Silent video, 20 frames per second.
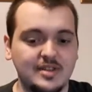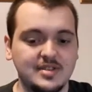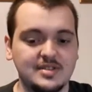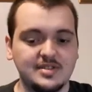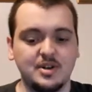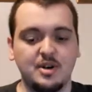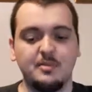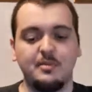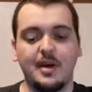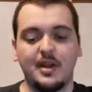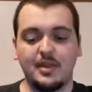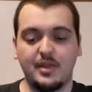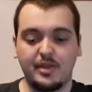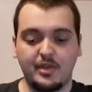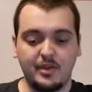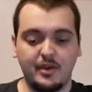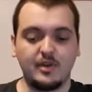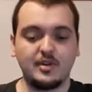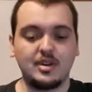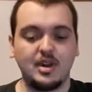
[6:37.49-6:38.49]
So by the
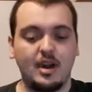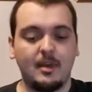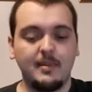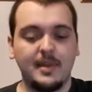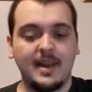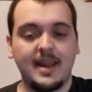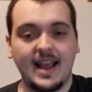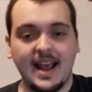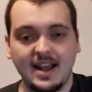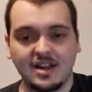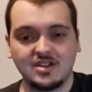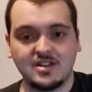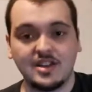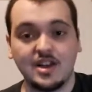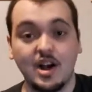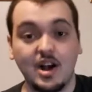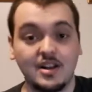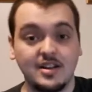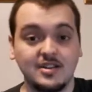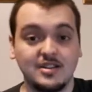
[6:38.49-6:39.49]
third time that I actually
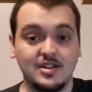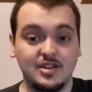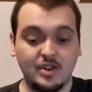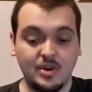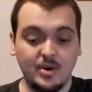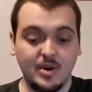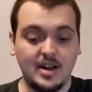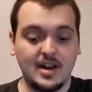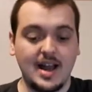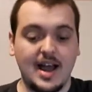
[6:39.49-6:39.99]
got it to do it